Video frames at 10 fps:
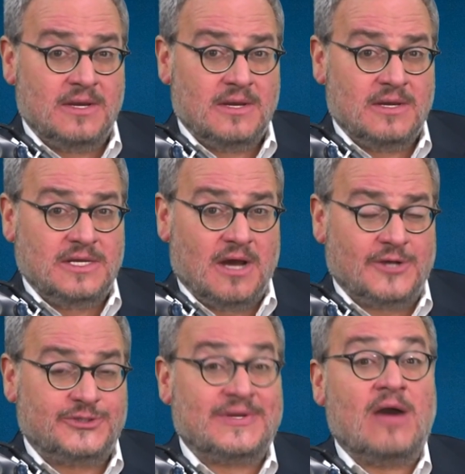you also
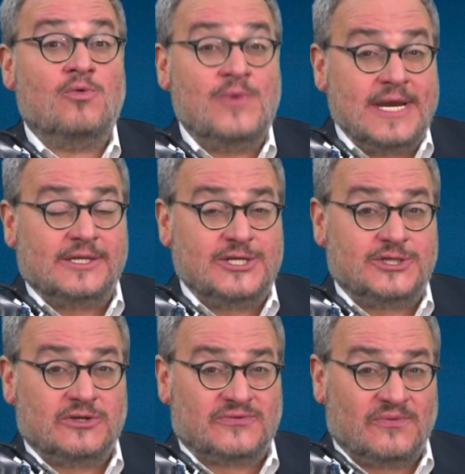get weekly shows
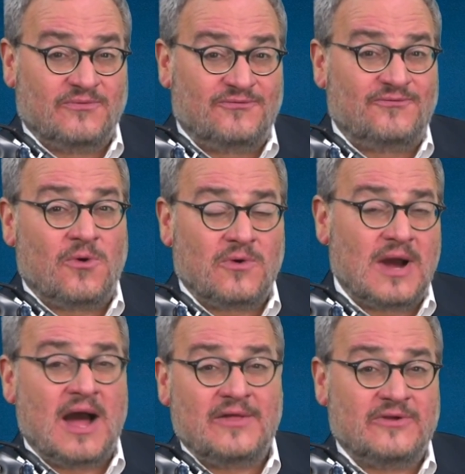from four
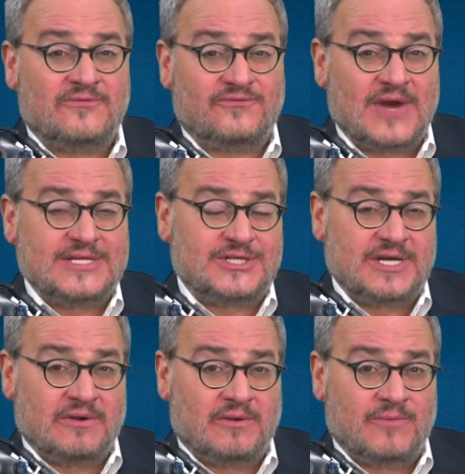other friends here
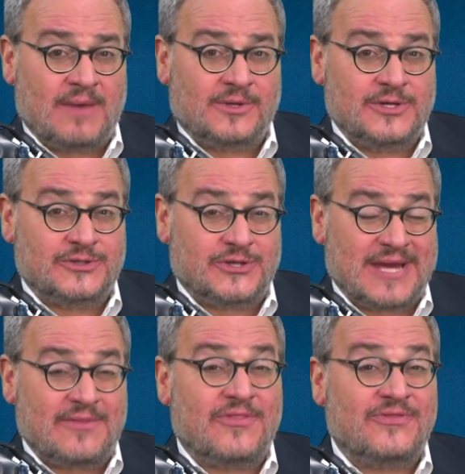at Rebel News. So you're getting
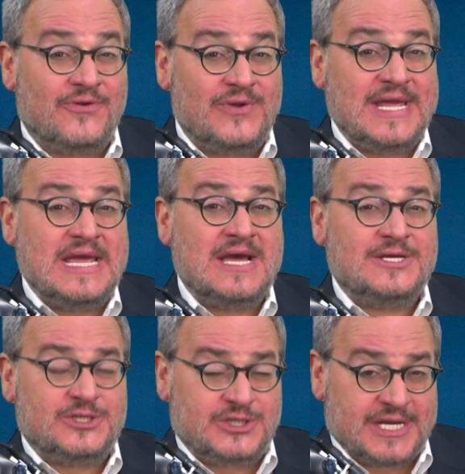
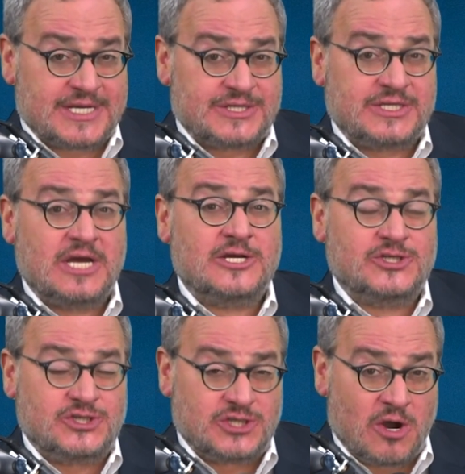36
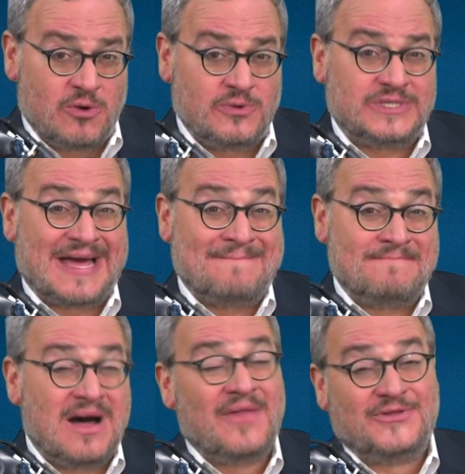shows a
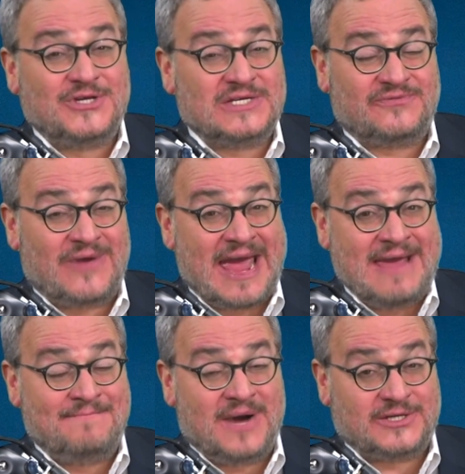month just for eight
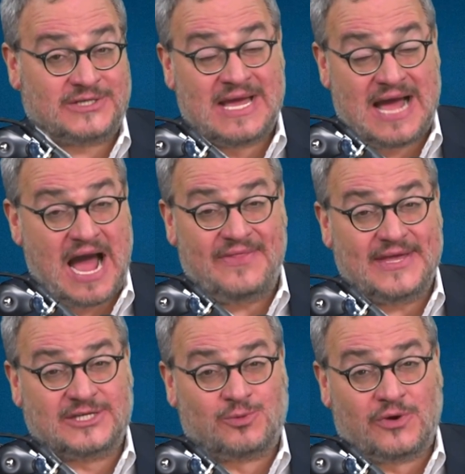bucks. I think it's
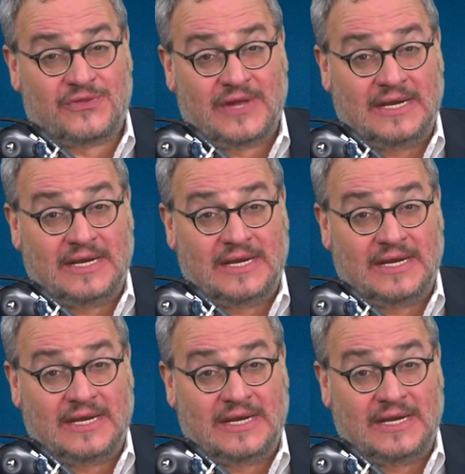worth it.